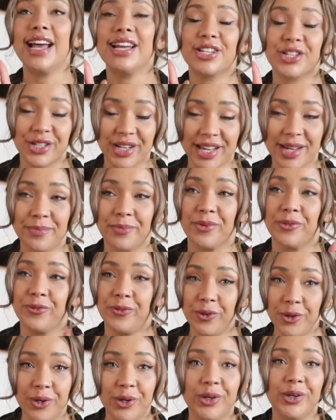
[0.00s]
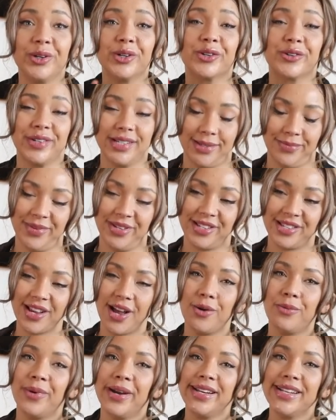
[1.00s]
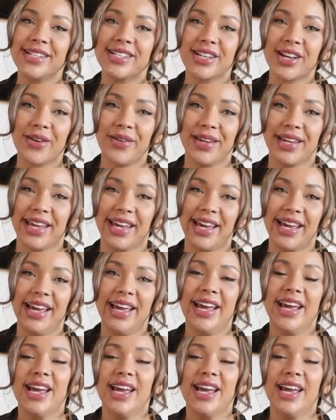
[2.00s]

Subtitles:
Actually, before Christmas, I went to go and get